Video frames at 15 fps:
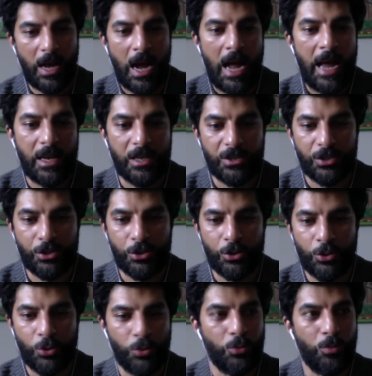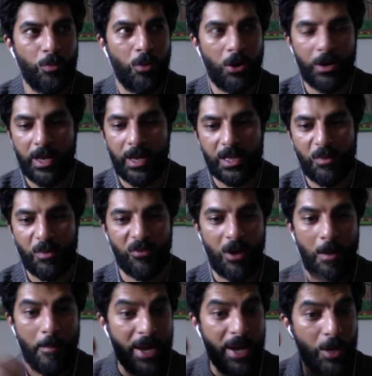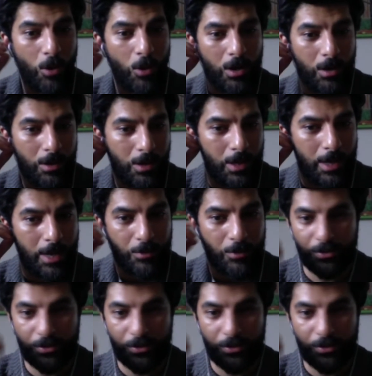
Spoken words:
had listened to 2 podcasts before I made one, and that was,